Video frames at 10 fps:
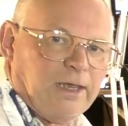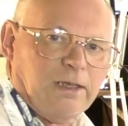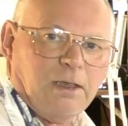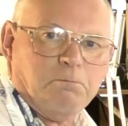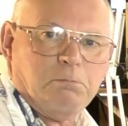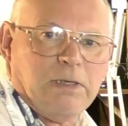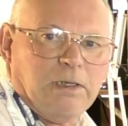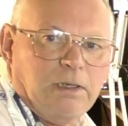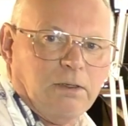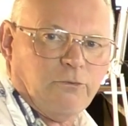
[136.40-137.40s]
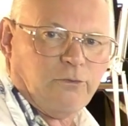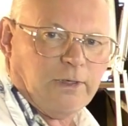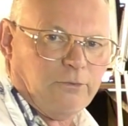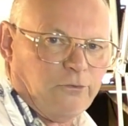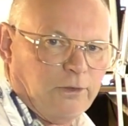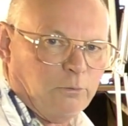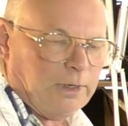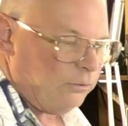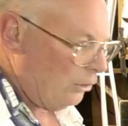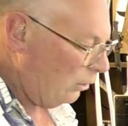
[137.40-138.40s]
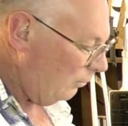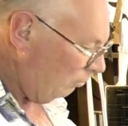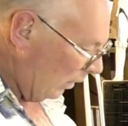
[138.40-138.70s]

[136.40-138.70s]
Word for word: a MIDI CNC router.